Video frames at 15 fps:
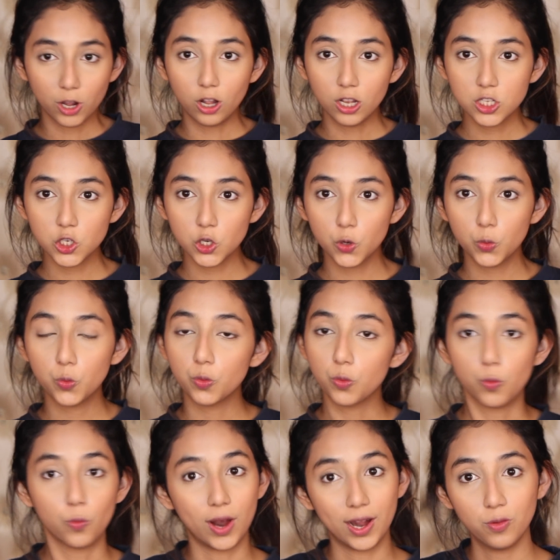also,
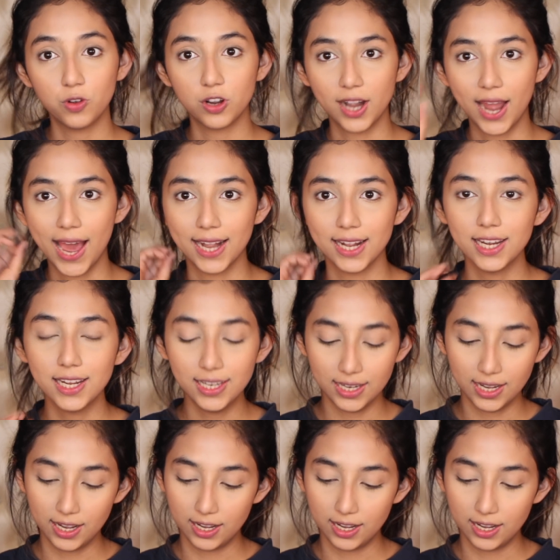while we're at it,